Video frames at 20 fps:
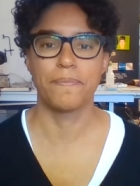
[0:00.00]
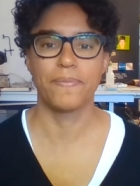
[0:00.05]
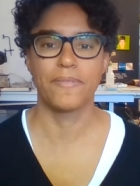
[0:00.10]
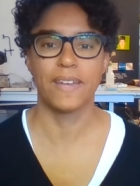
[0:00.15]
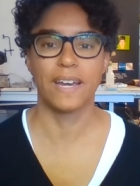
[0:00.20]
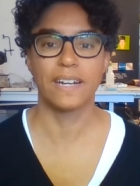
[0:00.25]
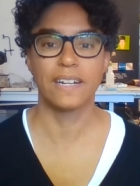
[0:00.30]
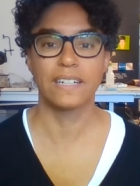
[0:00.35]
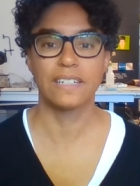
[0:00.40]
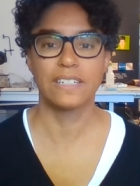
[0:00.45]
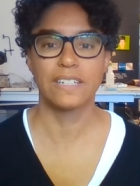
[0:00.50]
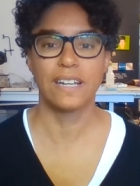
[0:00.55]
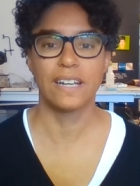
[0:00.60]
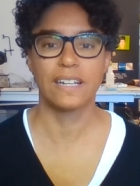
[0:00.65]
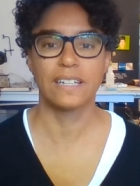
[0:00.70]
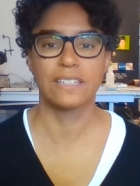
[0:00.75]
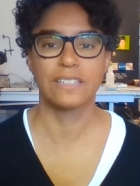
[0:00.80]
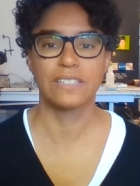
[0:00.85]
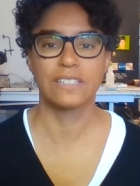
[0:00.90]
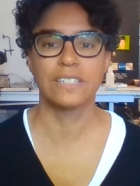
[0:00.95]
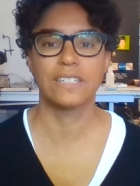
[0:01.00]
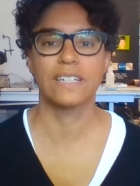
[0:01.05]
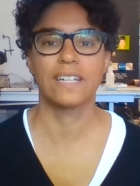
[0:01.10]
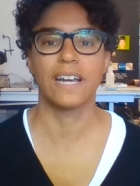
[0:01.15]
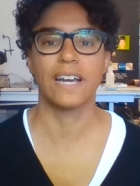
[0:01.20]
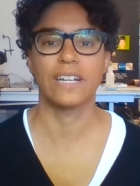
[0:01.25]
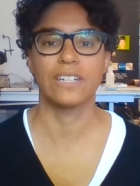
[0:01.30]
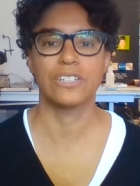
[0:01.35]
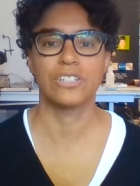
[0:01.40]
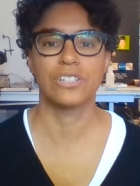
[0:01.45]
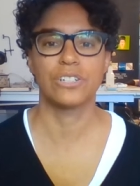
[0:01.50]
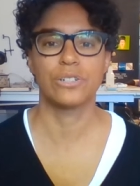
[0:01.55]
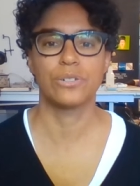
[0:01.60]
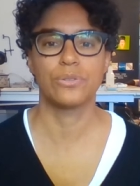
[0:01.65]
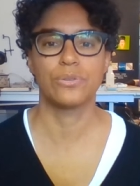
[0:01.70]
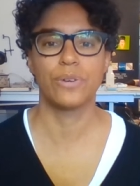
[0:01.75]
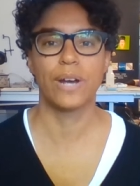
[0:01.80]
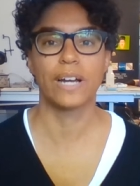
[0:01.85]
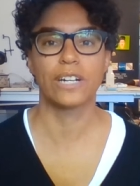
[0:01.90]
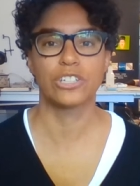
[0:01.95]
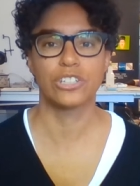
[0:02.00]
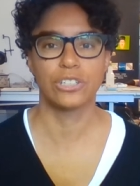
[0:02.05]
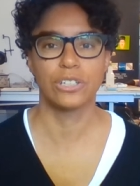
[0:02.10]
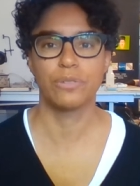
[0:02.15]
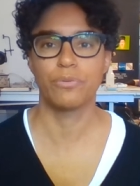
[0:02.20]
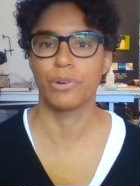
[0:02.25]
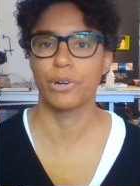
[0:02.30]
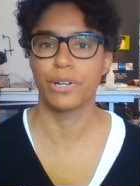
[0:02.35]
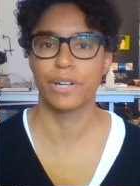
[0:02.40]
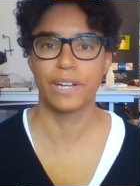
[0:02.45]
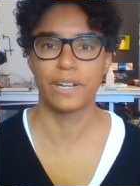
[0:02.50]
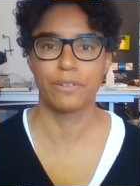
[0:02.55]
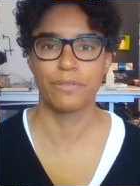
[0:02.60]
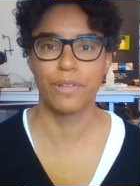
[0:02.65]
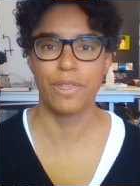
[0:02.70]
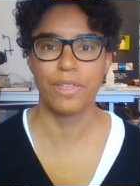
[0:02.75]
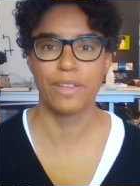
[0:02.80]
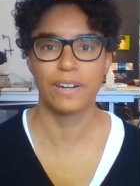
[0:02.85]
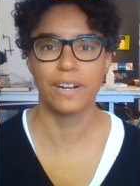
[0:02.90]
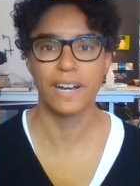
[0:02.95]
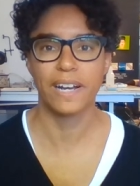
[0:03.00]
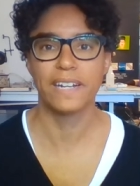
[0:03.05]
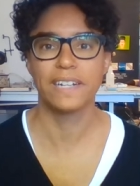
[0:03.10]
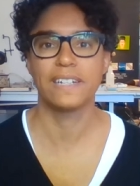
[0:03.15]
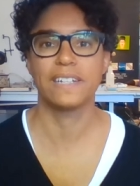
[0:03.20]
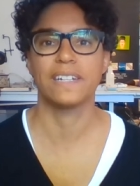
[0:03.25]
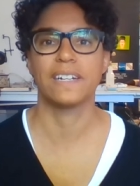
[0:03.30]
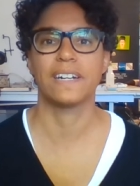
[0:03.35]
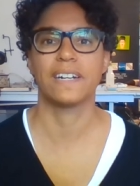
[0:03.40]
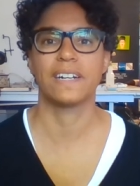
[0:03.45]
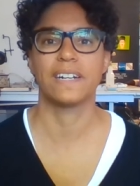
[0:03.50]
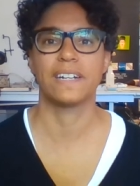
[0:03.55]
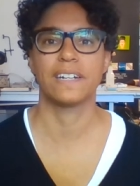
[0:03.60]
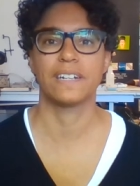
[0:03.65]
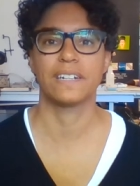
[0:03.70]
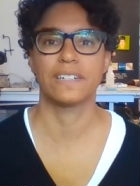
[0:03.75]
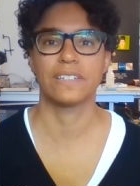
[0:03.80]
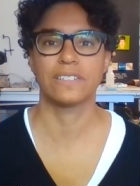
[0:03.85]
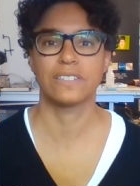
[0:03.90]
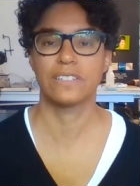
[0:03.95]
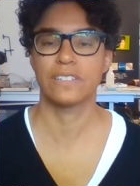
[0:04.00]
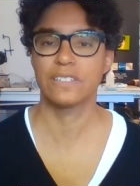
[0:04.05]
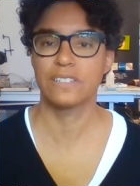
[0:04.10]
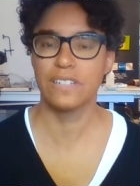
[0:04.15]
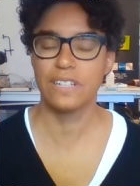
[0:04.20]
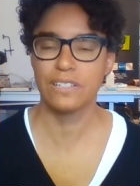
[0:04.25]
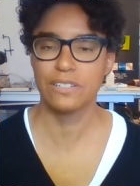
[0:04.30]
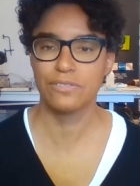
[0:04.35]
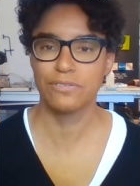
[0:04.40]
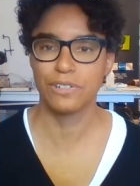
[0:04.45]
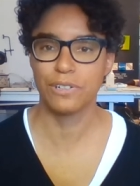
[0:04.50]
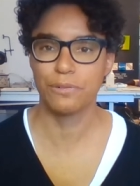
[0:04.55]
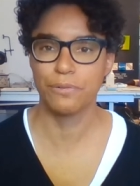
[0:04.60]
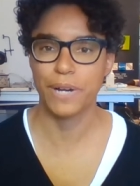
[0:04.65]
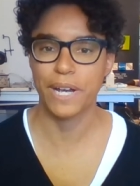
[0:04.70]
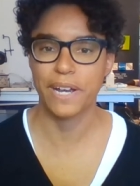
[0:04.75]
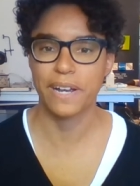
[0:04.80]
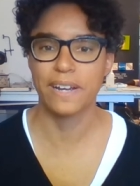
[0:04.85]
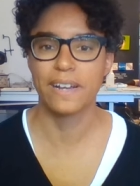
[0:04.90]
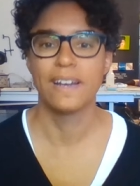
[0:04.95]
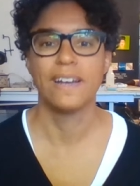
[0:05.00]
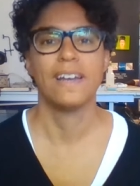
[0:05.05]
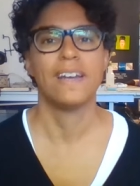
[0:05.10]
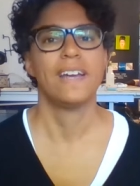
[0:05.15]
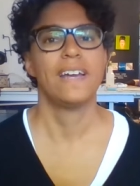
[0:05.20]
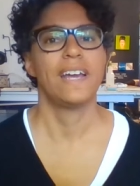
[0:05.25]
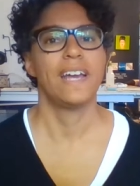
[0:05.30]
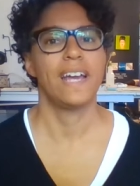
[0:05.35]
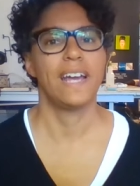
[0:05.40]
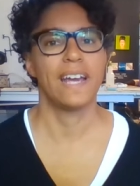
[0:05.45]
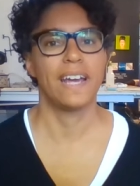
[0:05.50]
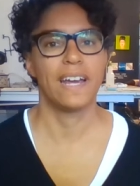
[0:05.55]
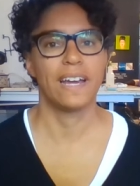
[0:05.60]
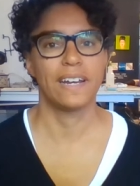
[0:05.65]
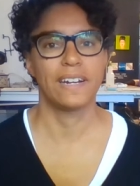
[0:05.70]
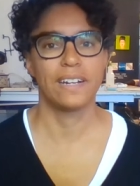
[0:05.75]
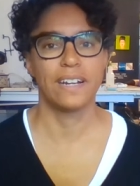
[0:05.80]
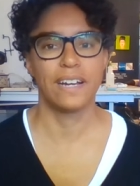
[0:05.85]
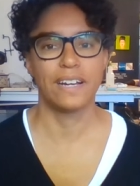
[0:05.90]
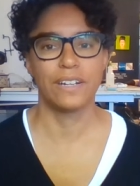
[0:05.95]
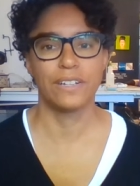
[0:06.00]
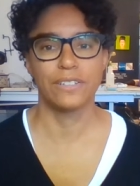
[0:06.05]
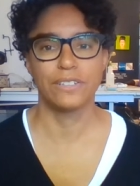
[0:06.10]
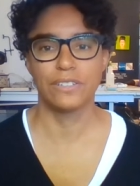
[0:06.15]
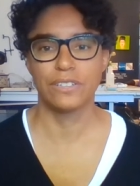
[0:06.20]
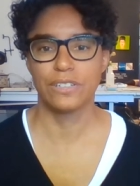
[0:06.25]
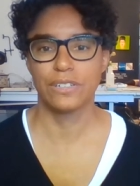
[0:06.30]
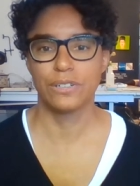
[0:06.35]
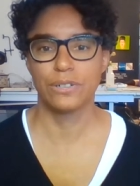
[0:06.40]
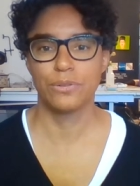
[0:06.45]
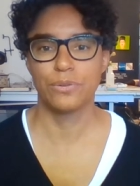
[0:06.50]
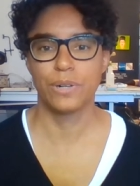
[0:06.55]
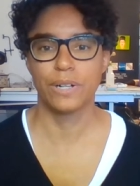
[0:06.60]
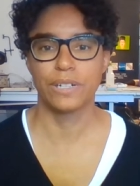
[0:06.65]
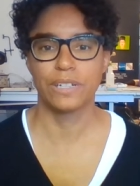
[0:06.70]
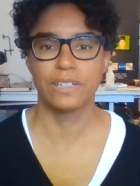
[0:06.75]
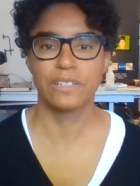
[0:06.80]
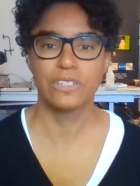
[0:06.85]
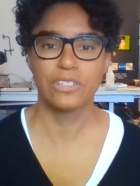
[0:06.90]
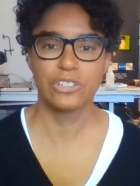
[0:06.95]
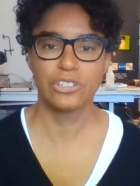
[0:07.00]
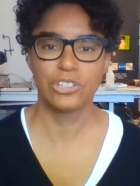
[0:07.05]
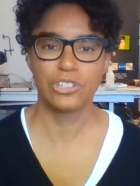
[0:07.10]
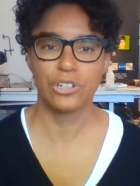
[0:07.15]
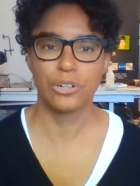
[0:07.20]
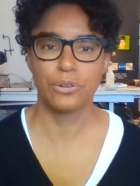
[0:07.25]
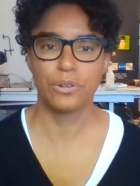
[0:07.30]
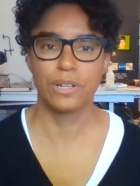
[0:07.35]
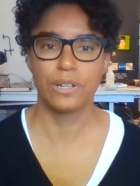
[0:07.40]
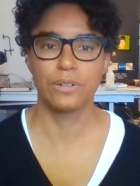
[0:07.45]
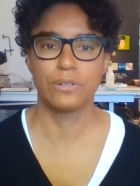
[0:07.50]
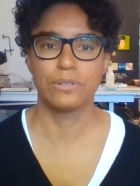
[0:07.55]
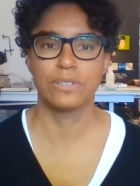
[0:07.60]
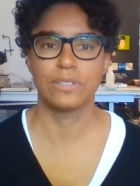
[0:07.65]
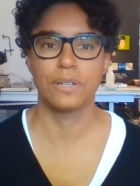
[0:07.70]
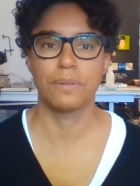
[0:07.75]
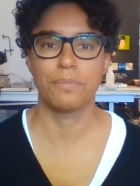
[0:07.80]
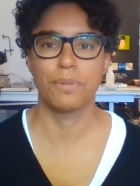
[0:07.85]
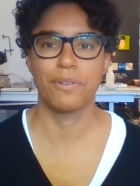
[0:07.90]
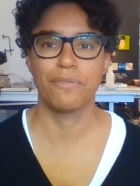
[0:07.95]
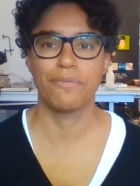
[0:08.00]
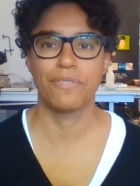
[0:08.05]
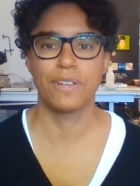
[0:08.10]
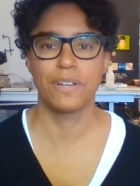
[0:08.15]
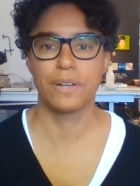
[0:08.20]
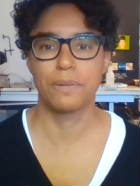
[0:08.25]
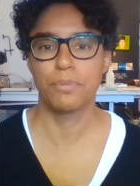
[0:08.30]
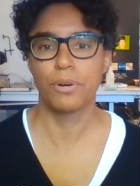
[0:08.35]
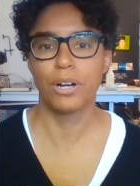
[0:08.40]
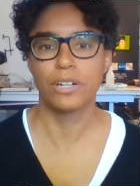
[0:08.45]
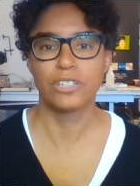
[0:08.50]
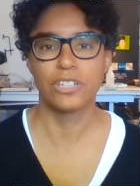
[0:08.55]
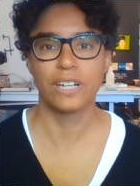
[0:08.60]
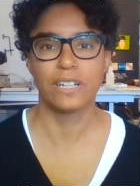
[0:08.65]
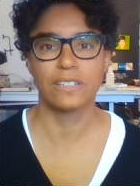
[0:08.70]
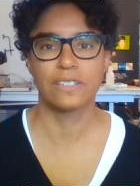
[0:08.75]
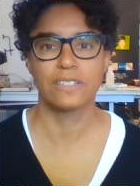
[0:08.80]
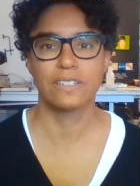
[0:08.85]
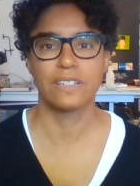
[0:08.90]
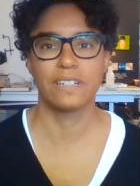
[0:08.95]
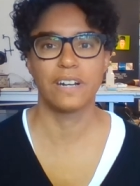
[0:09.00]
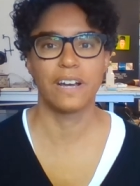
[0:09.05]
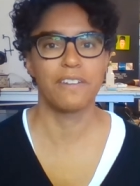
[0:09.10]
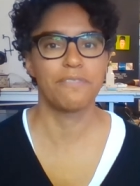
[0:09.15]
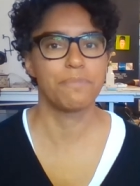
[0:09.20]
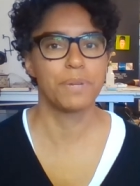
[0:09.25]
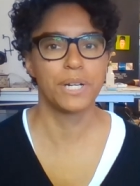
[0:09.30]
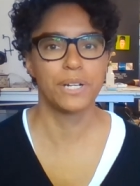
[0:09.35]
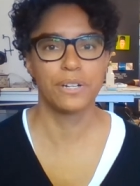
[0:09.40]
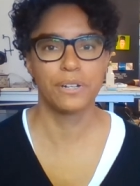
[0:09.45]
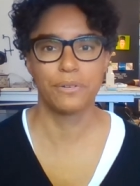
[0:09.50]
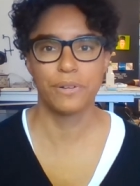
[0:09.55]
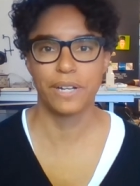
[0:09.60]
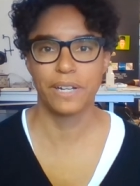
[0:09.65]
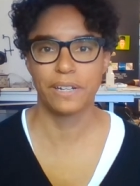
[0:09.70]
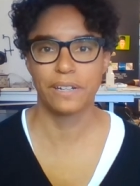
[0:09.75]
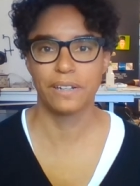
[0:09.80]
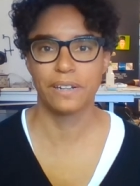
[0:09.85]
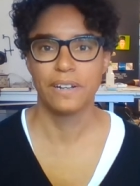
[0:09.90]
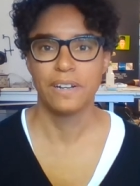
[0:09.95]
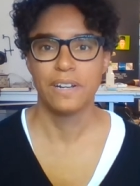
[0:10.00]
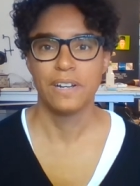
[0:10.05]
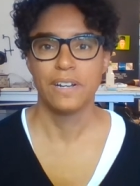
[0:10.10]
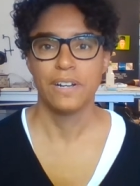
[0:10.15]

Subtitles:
that it takes to get to actually working with an idea in a successful way. And I also wanted to show you some of the projects that I've been doing